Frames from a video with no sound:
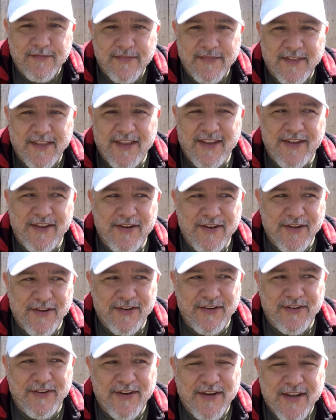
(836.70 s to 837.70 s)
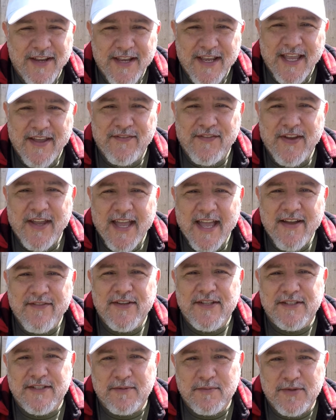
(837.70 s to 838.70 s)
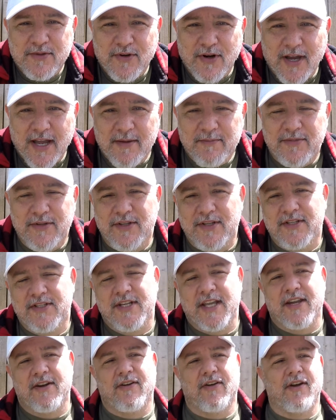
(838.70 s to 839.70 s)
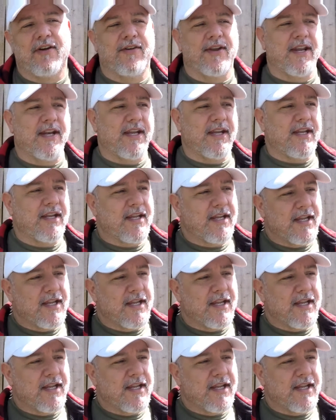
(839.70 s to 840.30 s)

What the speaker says: if you haven't subscribed to the channel already,